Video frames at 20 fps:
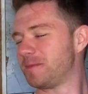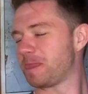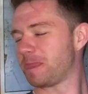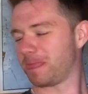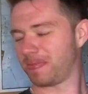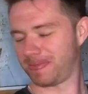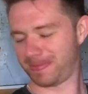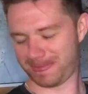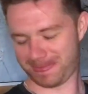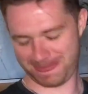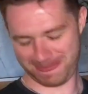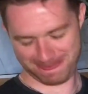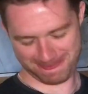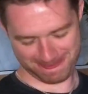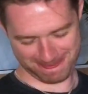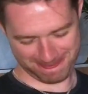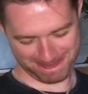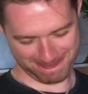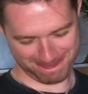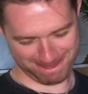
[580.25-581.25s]

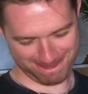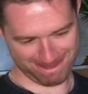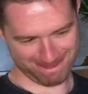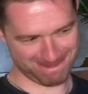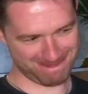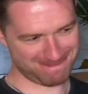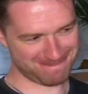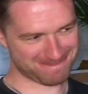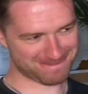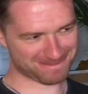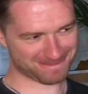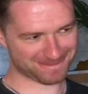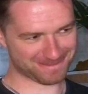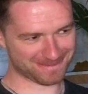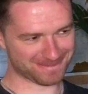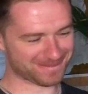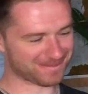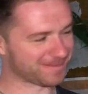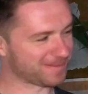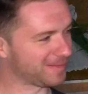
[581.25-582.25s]

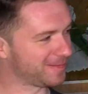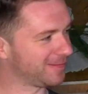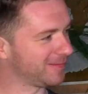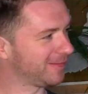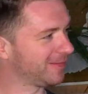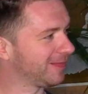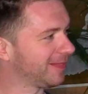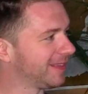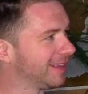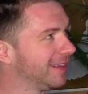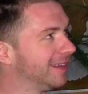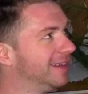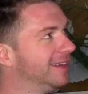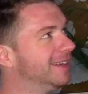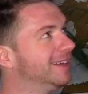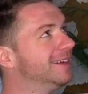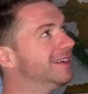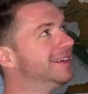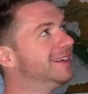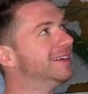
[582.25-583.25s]

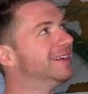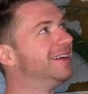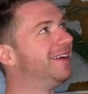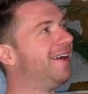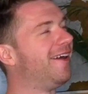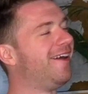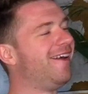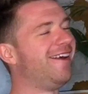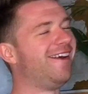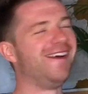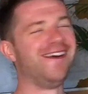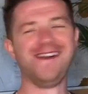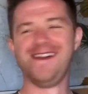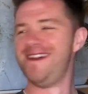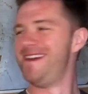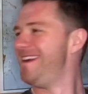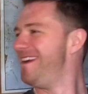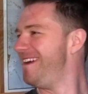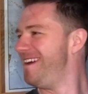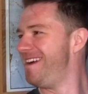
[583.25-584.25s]

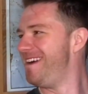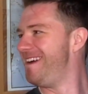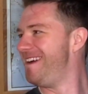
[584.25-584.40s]
This person isn't speaking.